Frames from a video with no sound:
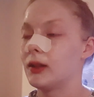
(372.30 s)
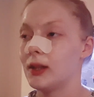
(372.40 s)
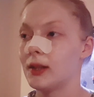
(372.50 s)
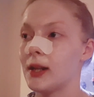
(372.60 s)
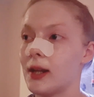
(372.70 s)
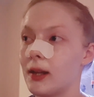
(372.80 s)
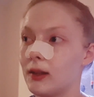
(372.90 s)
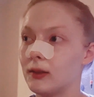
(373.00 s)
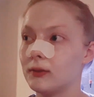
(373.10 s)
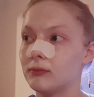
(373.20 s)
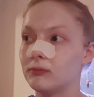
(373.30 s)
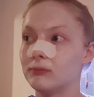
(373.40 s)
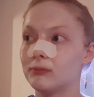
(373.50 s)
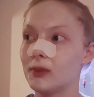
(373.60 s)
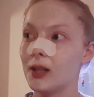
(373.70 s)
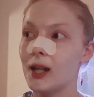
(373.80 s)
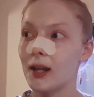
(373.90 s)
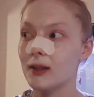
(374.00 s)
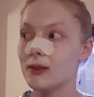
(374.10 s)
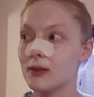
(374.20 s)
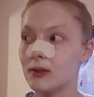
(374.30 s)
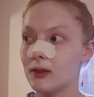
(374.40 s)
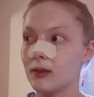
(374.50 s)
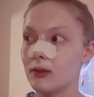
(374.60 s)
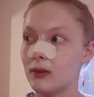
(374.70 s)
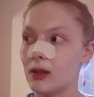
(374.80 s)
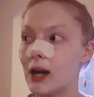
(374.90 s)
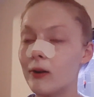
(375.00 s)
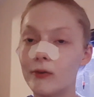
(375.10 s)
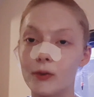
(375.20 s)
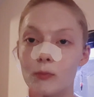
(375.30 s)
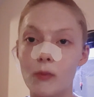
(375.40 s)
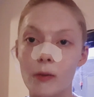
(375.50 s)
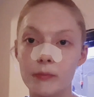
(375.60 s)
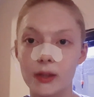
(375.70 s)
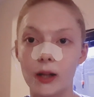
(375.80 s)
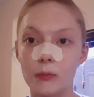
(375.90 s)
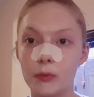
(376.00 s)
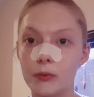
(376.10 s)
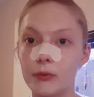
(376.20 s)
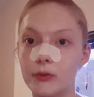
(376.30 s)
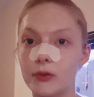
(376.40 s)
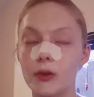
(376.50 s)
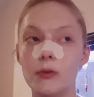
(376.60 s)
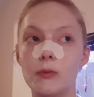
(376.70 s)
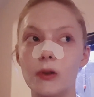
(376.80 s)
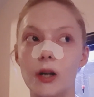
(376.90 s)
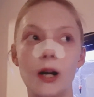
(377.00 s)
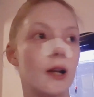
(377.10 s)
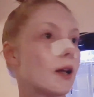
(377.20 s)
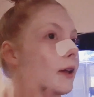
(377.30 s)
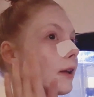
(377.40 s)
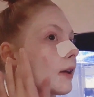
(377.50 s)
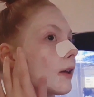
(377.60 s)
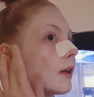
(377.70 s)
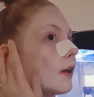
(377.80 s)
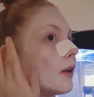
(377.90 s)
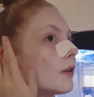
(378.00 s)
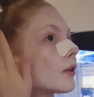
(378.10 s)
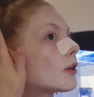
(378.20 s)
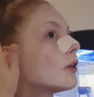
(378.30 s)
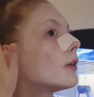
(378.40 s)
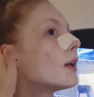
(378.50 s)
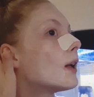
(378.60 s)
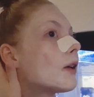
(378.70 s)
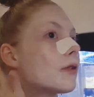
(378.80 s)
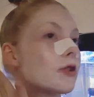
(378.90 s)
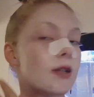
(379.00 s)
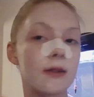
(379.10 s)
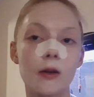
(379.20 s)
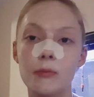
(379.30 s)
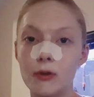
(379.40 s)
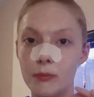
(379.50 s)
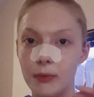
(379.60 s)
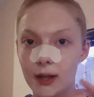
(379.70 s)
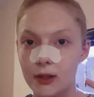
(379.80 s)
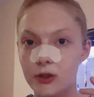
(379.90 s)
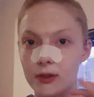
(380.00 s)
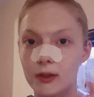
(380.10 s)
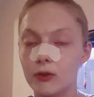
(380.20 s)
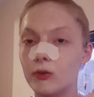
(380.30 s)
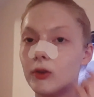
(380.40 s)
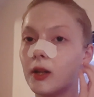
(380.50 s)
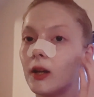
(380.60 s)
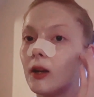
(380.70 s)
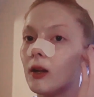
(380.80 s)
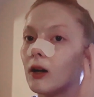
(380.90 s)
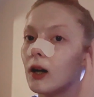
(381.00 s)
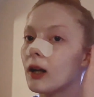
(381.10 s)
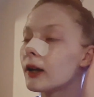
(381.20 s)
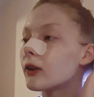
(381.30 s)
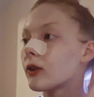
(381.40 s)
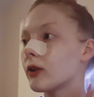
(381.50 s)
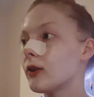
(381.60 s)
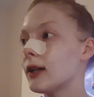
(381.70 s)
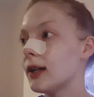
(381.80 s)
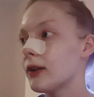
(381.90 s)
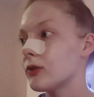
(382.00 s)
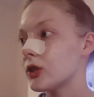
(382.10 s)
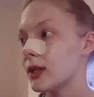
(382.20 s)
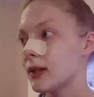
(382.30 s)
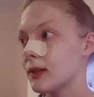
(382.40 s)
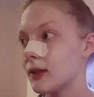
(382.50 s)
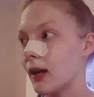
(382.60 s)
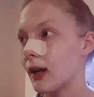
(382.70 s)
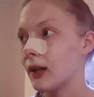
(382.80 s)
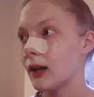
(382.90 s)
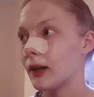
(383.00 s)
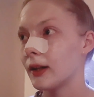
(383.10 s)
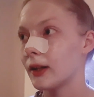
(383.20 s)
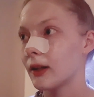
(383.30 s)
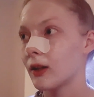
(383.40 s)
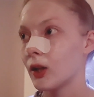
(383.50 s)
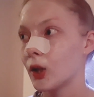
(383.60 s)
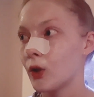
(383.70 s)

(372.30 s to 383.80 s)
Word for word: And then, next, out of all mum's animals, I like the kuhli loaches. I'll put up pictures in the corner. I like the kuhli loaches. I like